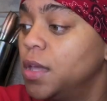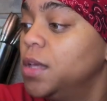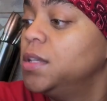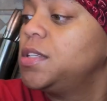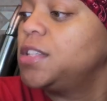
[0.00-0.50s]

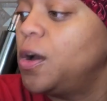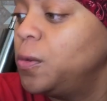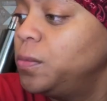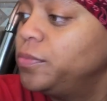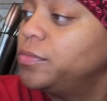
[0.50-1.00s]
So,
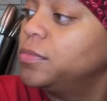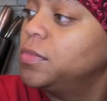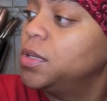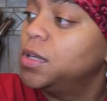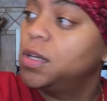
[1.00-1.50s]

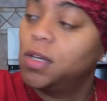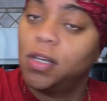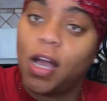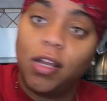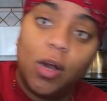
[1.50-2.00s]

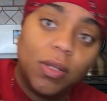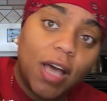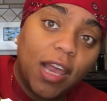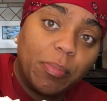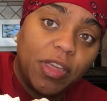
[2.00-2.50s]
gotta go with the
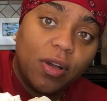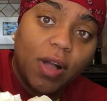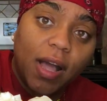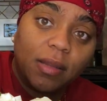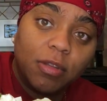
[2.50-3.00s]
jalapeno
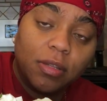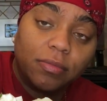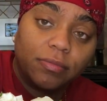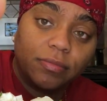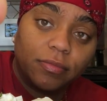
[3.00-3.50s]
condiment.
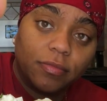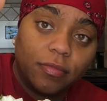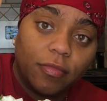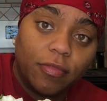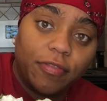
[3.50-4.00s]

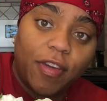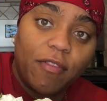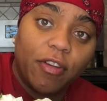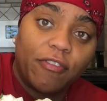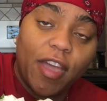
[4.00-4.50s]

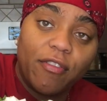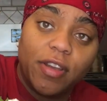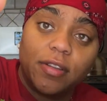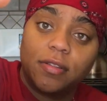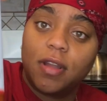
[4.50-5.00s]

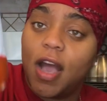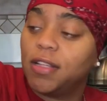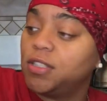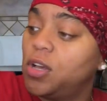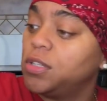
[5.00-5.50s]
Favorite hot
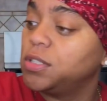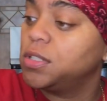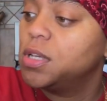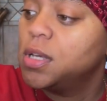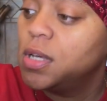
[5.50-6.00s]
sauce.
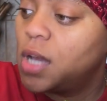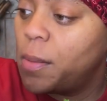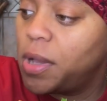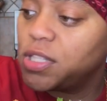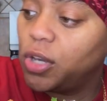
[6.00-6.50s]
I'm
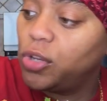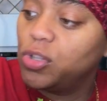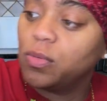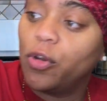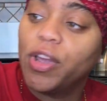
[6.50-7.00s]
also gonna do
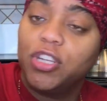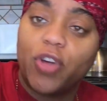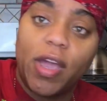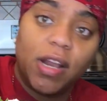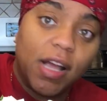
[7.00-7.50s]
some Green
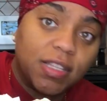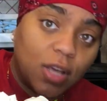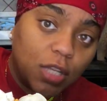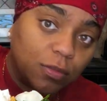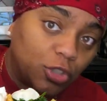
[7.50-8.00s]
Dragon hot
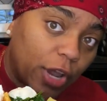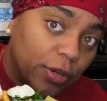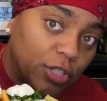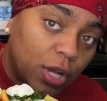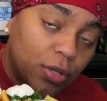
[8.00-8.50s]
sauce from Trader
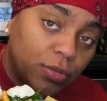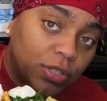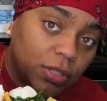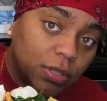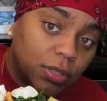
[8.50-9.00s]
Joe's.
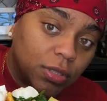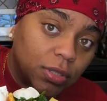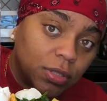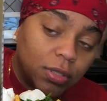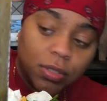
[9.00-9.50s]

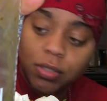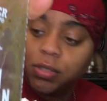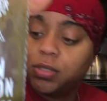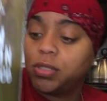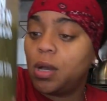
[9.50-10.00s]

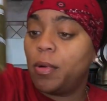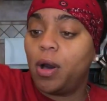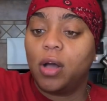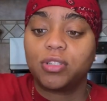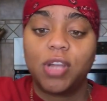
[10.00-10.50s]
So I'm gonna
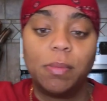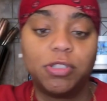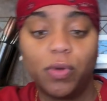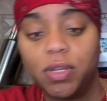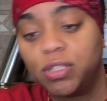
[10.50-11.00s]
alternate
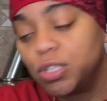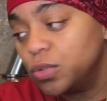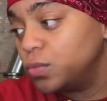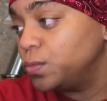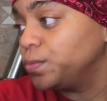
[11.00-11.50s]
between the
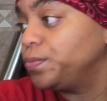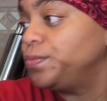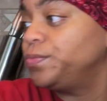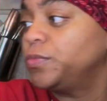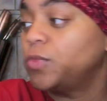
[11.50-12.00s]
two.
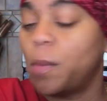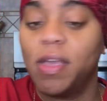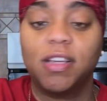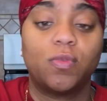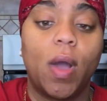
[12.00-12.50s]

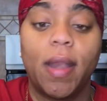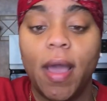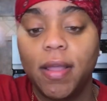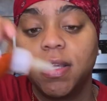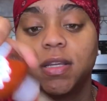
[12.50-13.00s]
Cause why
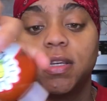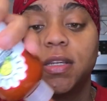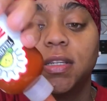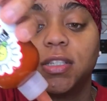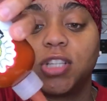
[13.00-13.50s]
not?
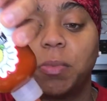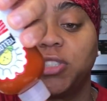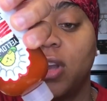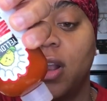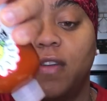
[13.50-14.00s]
So I'm gonna
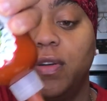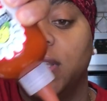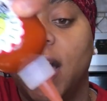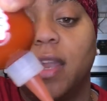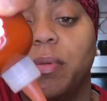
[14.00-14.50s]
start off with the
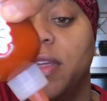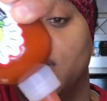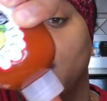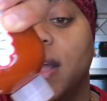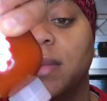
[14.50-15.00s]
jalapeno
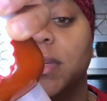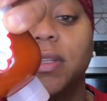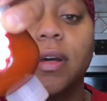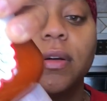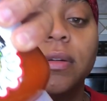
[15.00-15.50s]
condiment though.